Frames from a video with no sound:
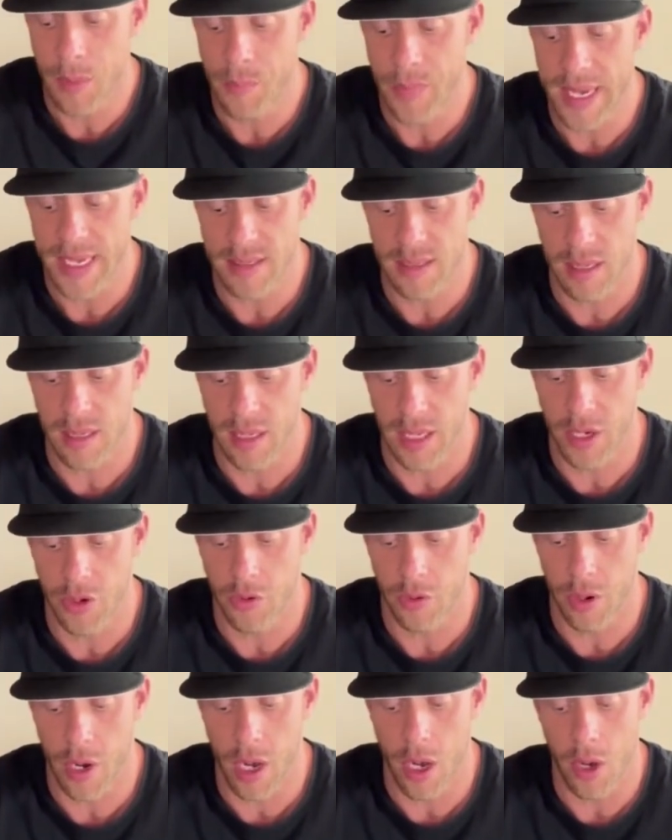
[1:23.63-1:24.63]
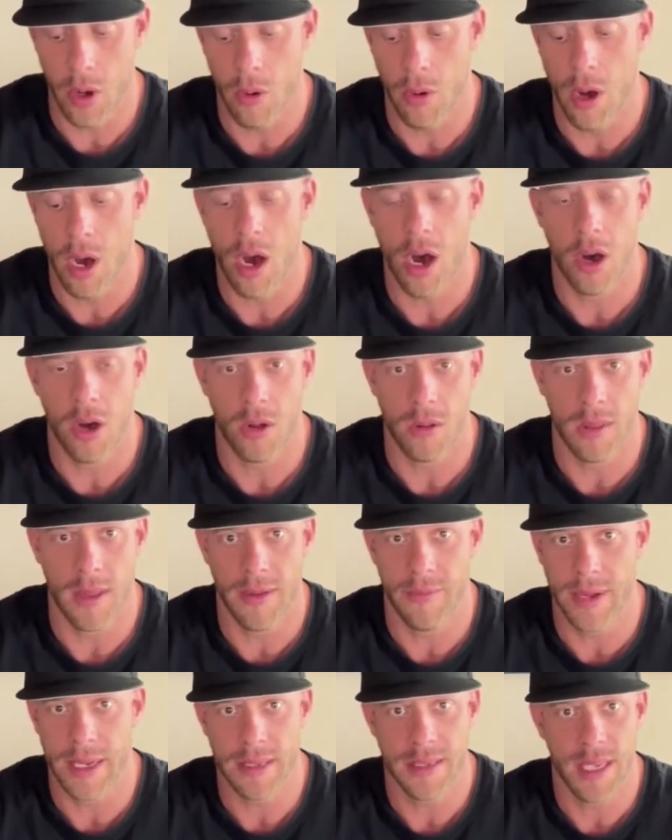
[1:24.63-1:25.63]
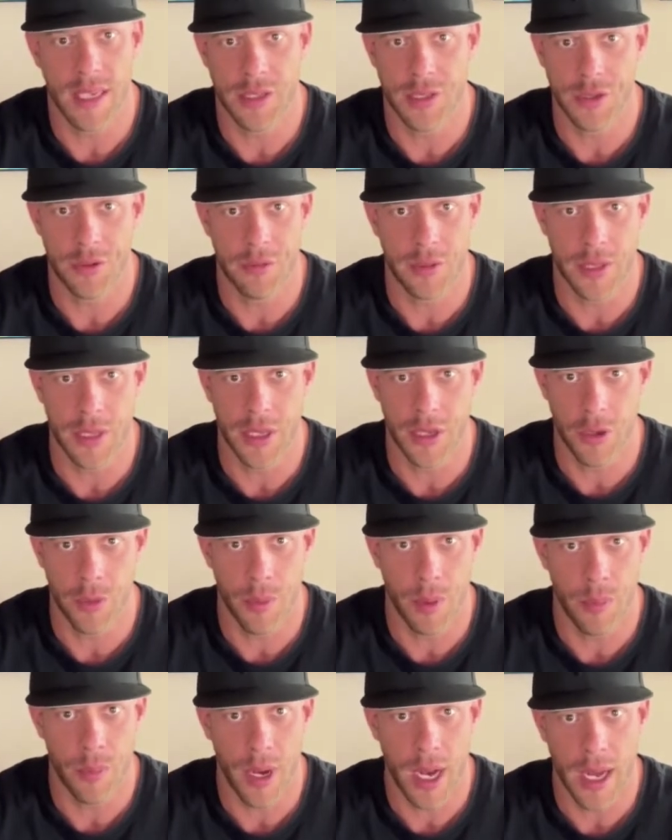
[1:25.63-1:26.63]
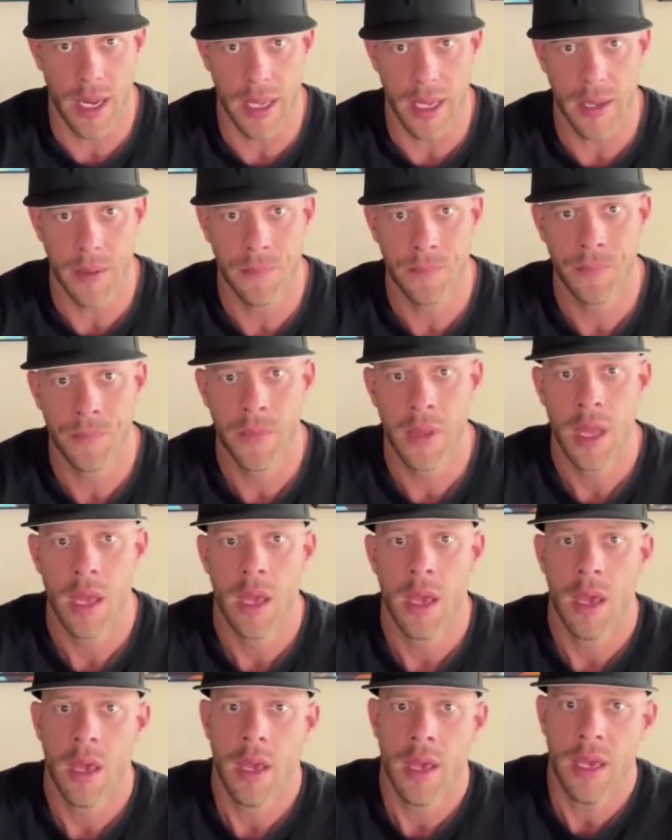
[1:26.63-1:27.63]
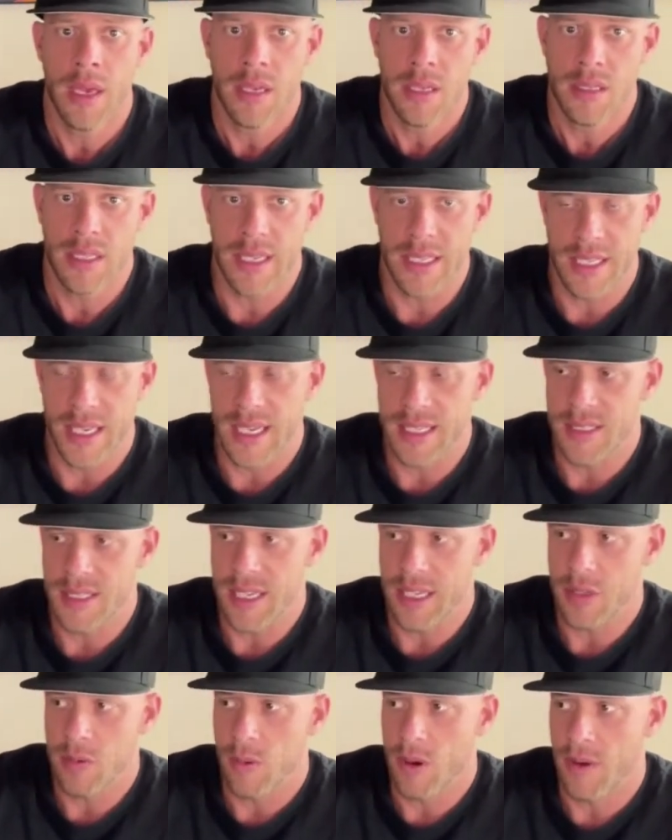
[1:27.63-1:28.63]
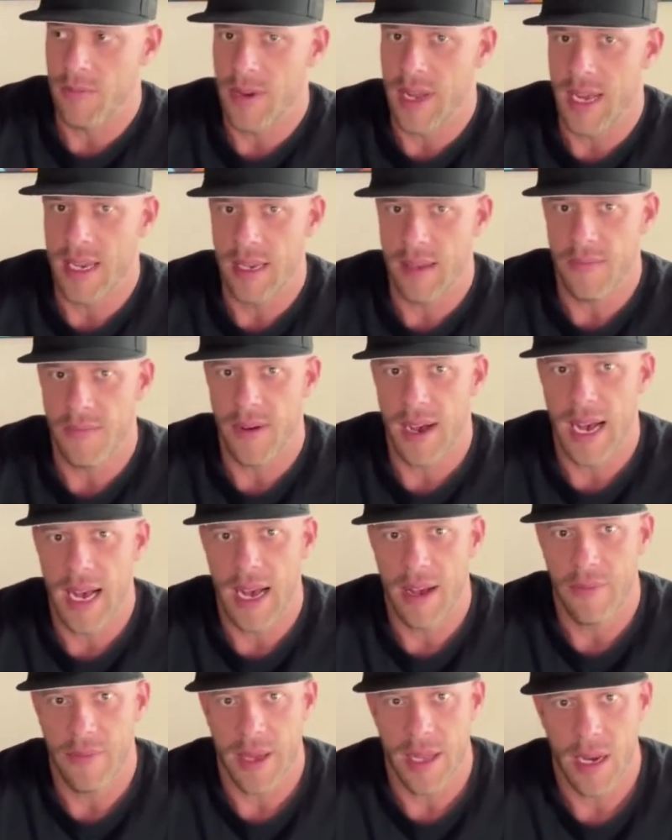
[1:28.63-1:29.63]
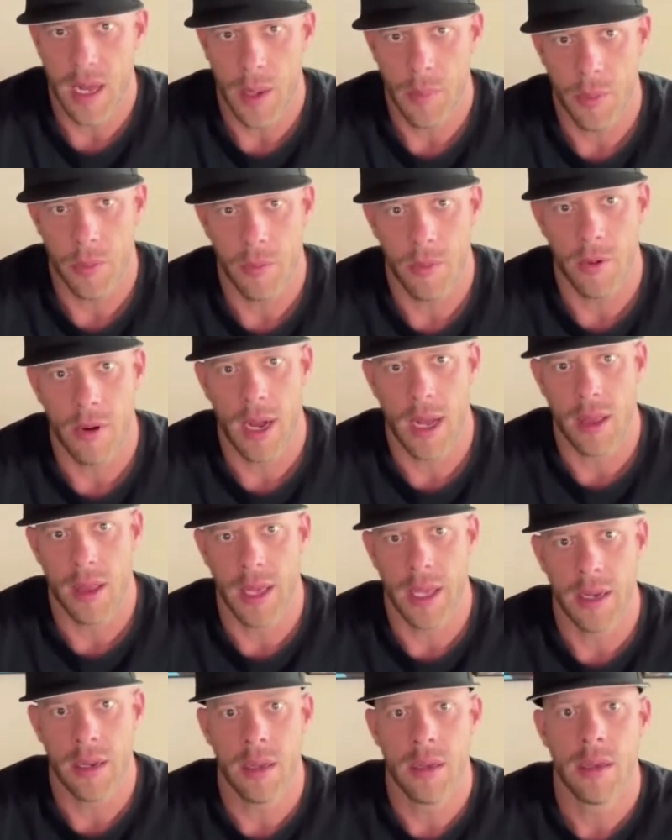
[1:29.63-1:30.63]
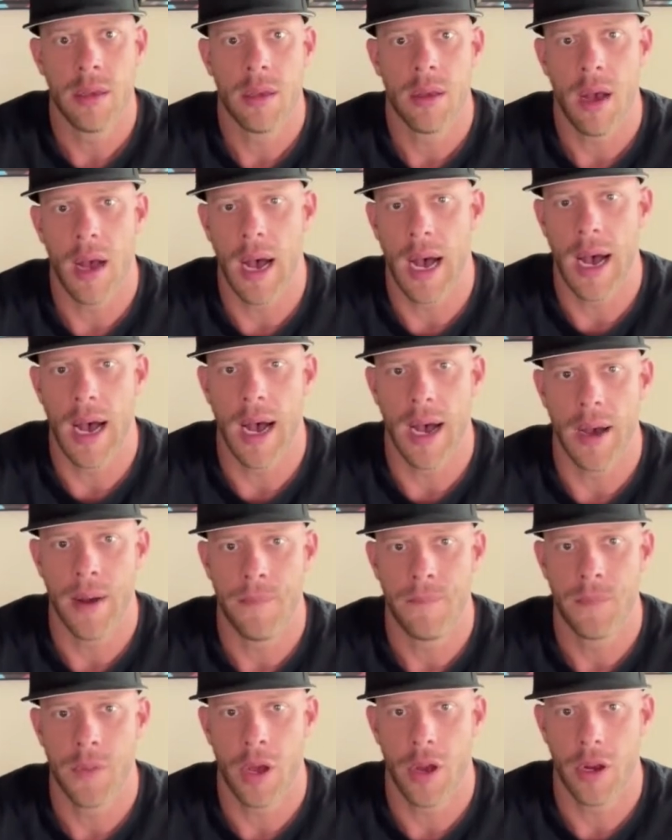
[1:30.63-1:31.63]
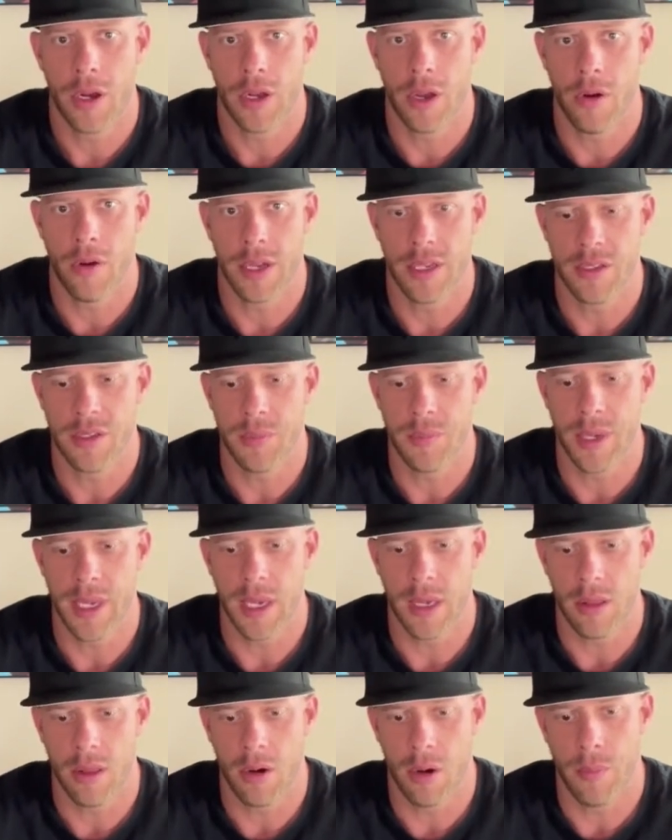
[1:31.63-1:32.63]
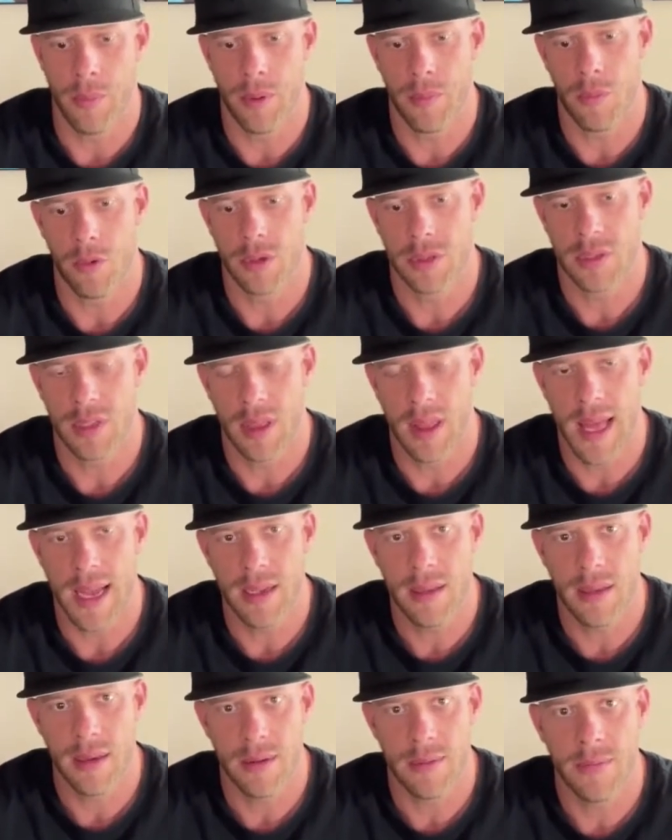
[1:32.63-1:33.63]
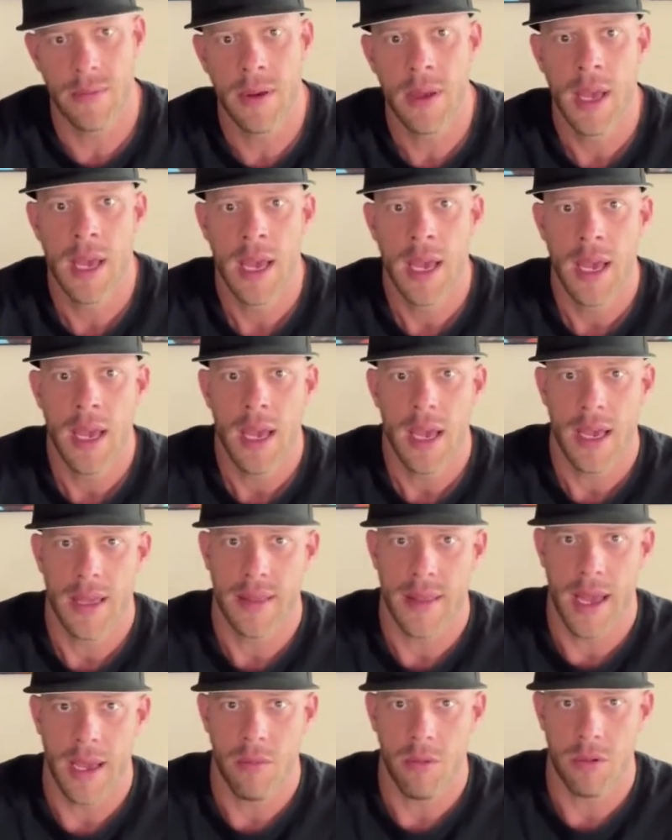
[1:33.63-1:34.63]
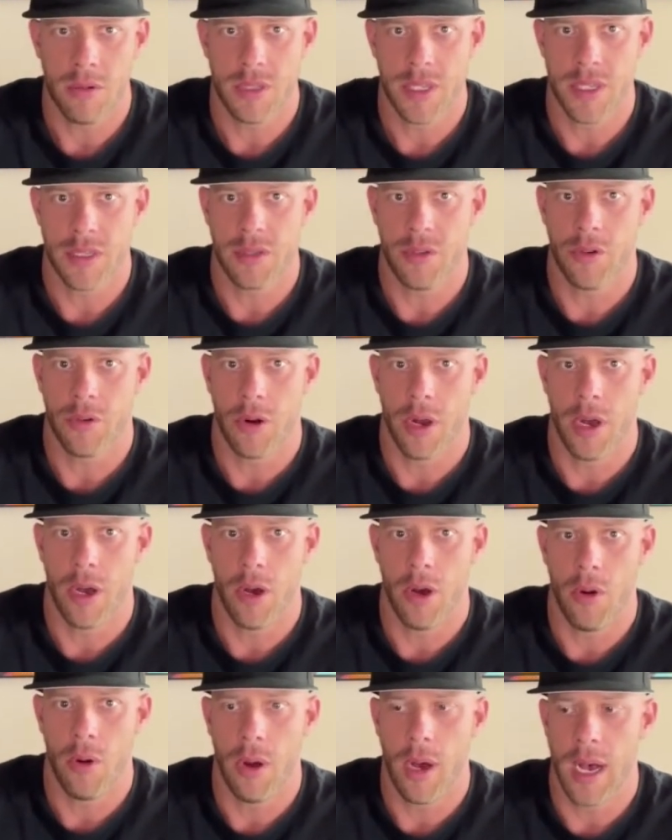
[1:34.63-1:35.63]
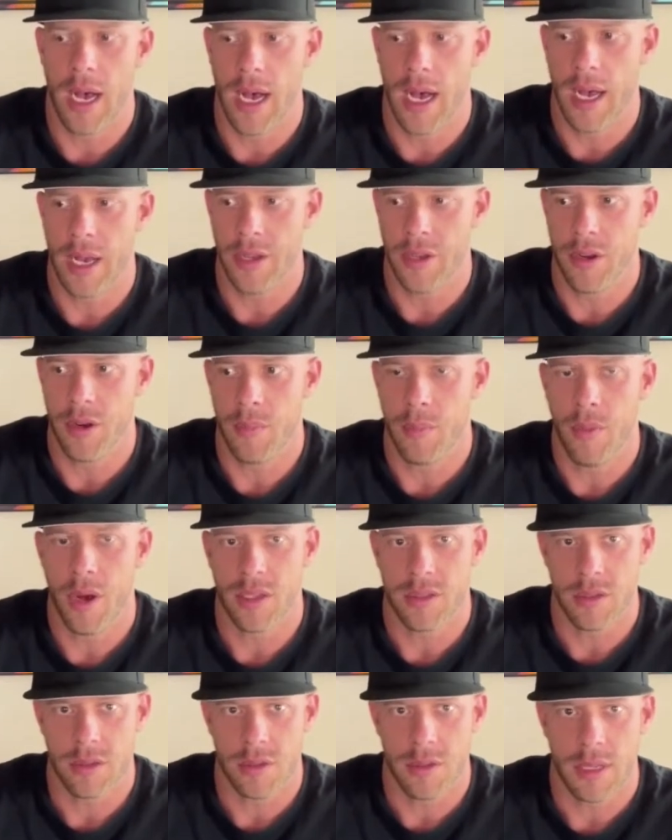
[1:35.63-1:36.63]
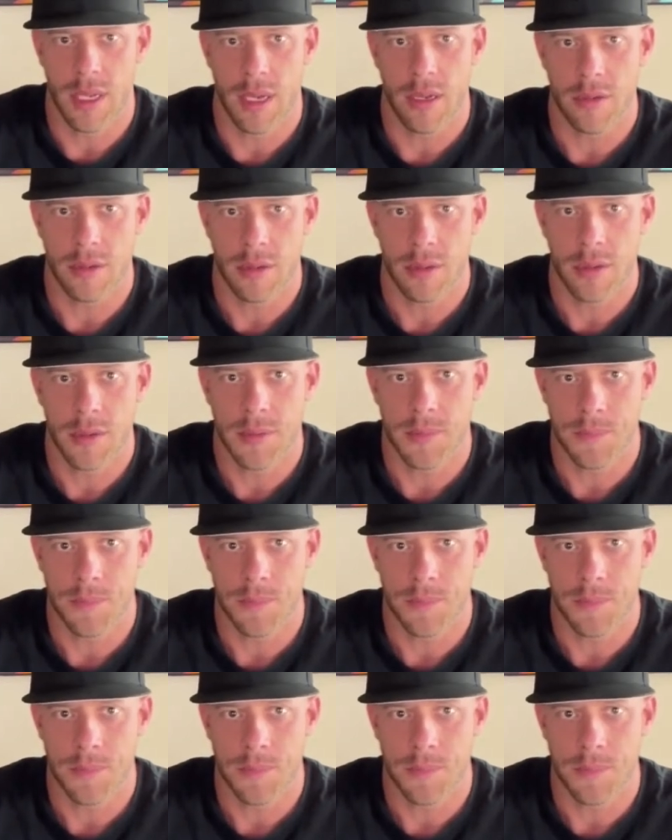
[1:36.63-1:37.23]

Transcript: to basically grow all living tissue in the human body. C J C twelve ninety-five and Ipamorelin Uh, are going to be a little bit more selective, and they will just grow uh, your muscle cells.